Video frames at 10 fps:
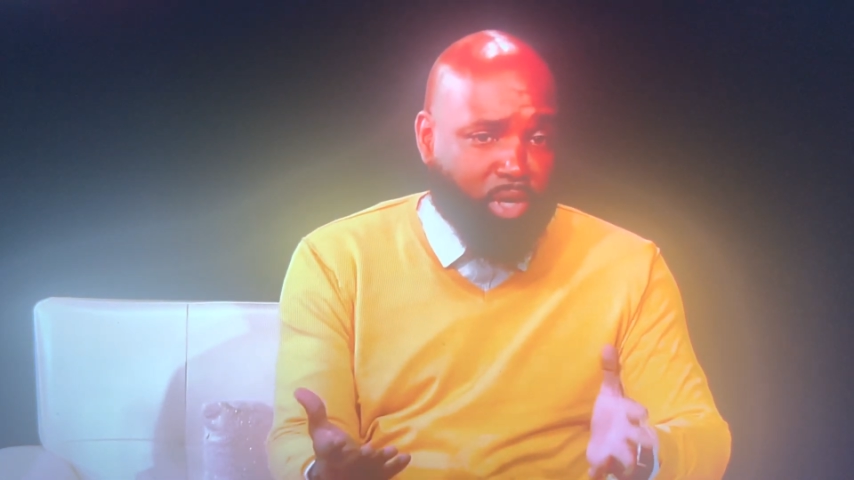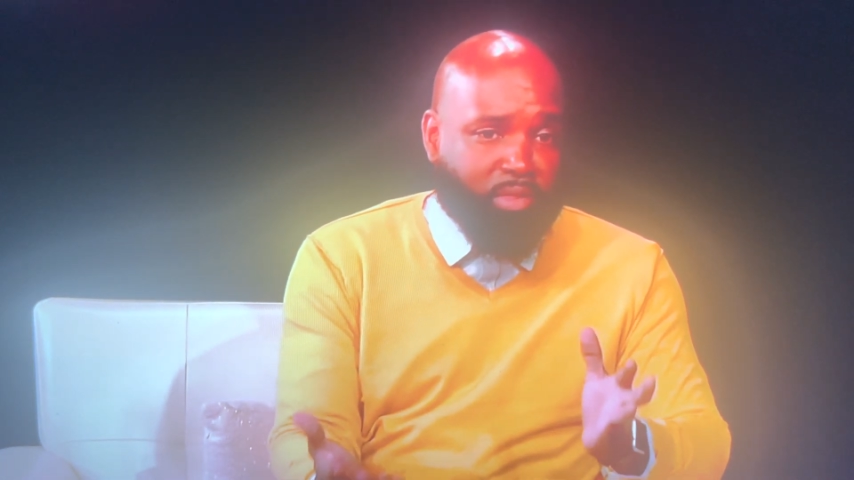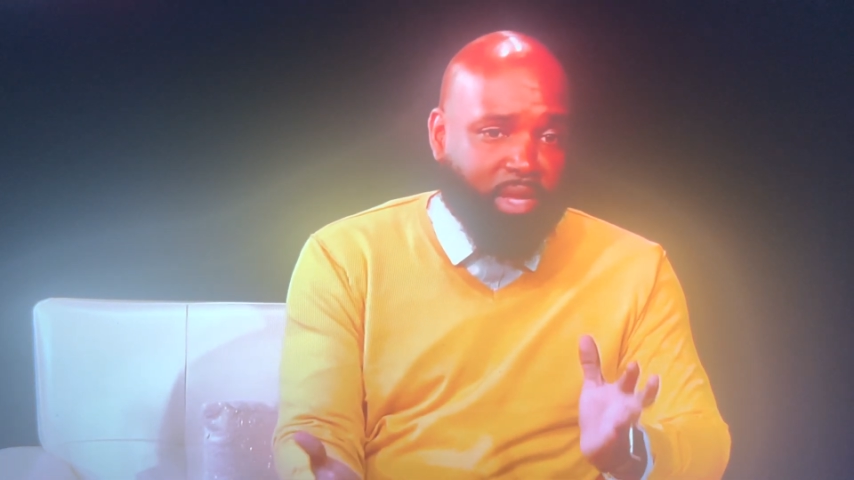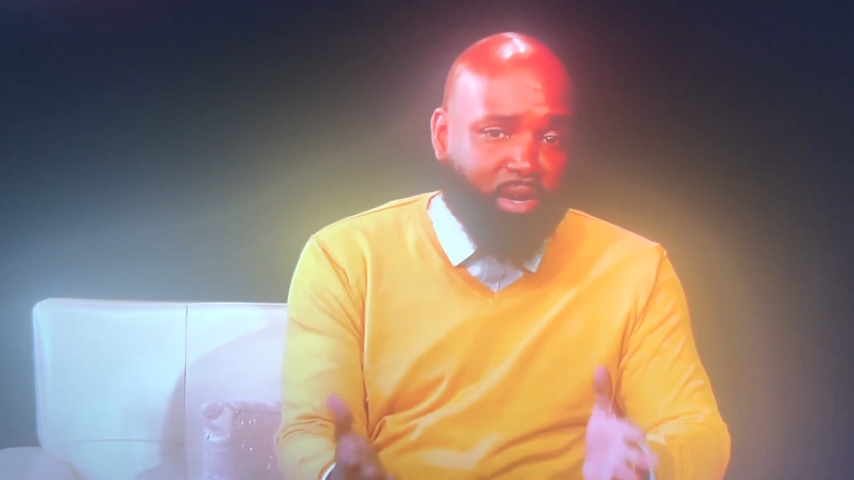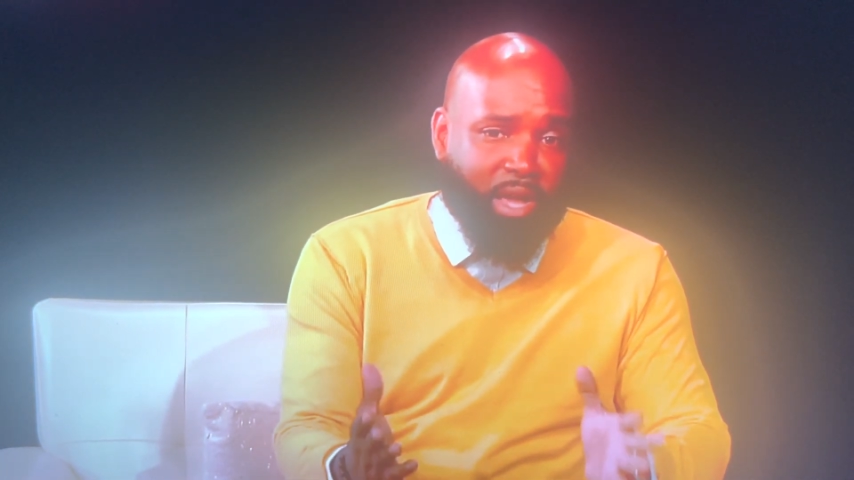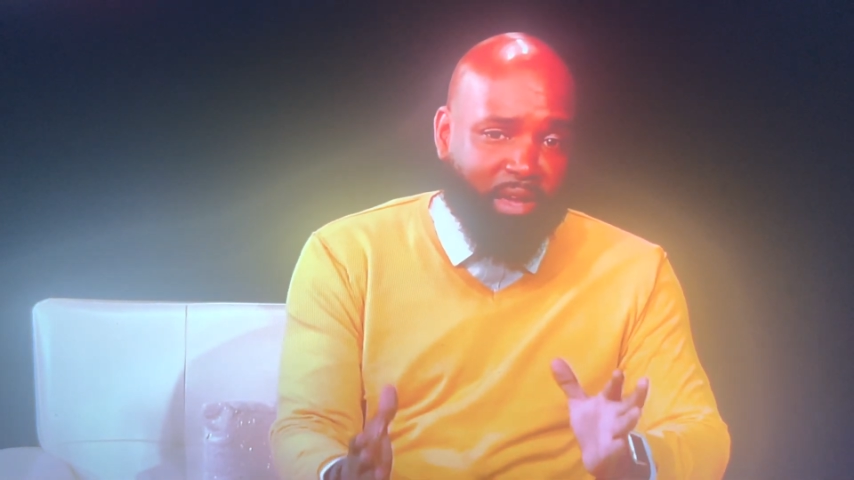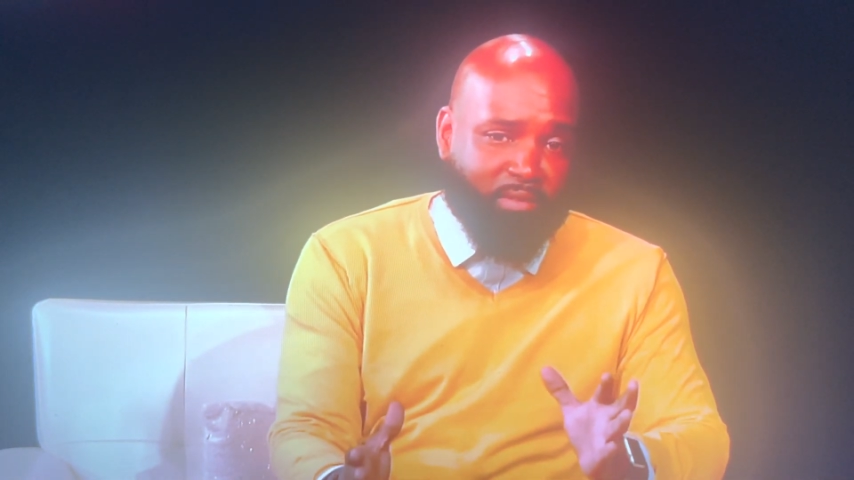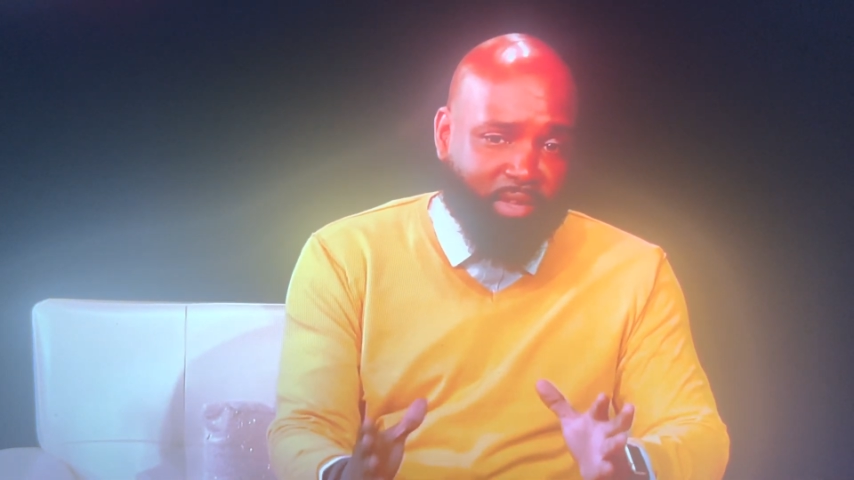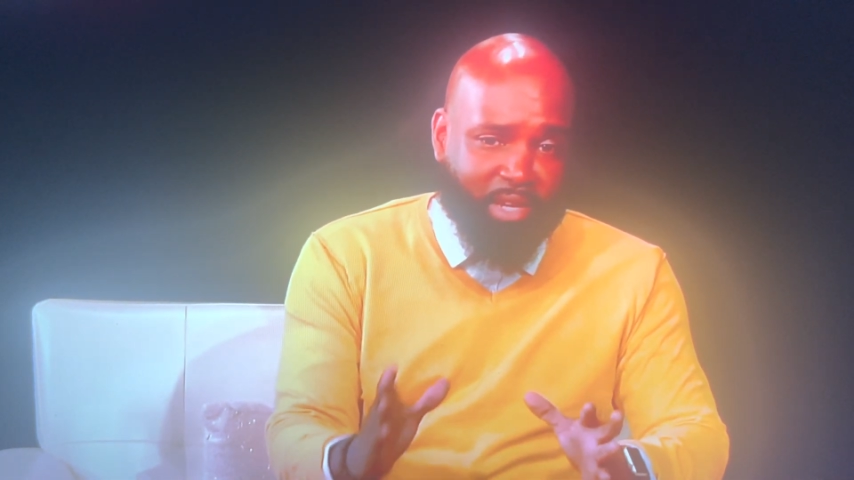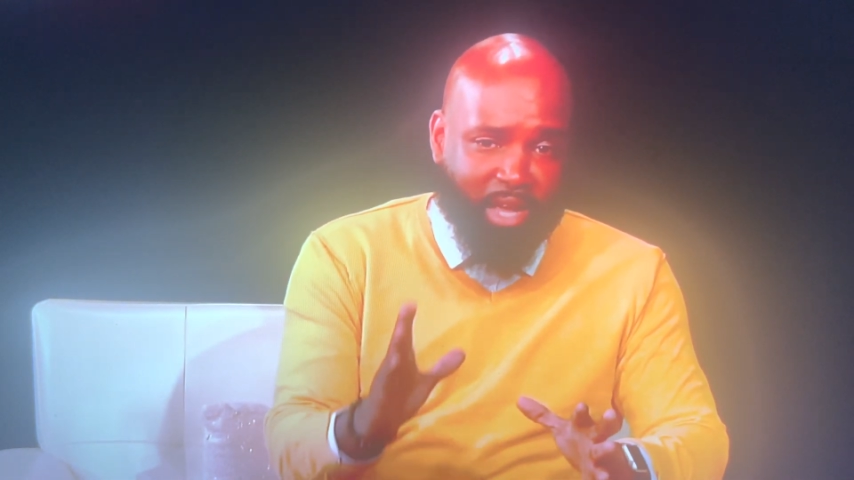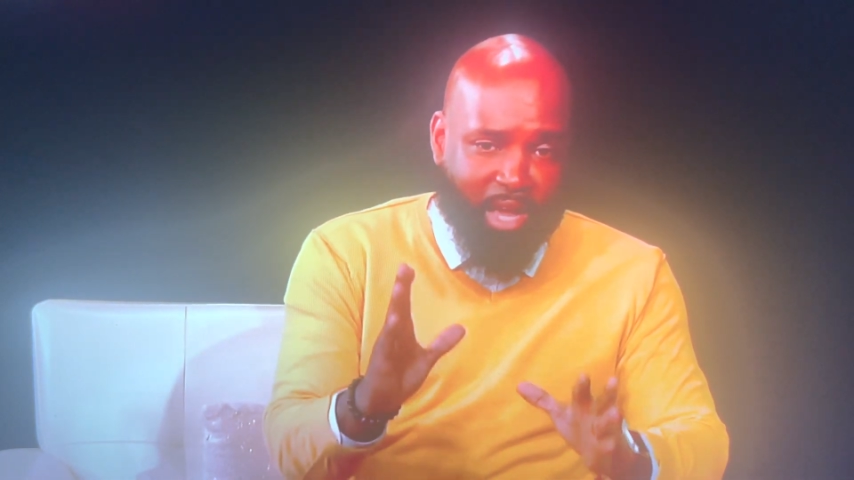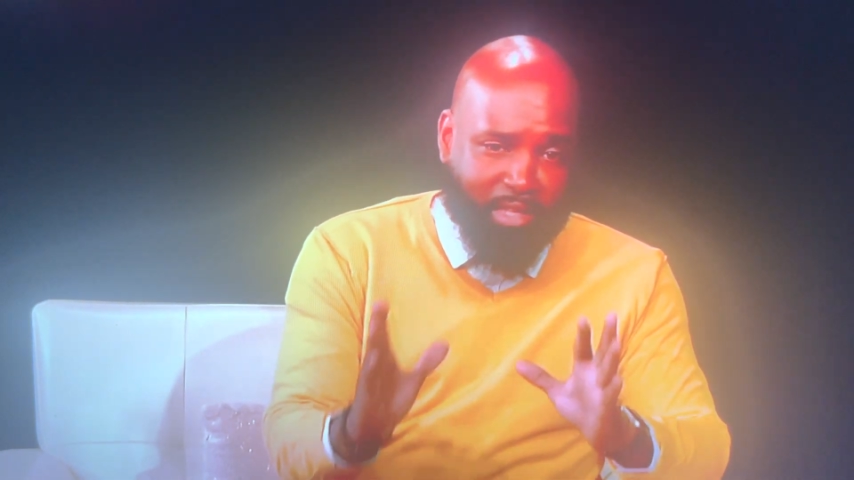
don't have an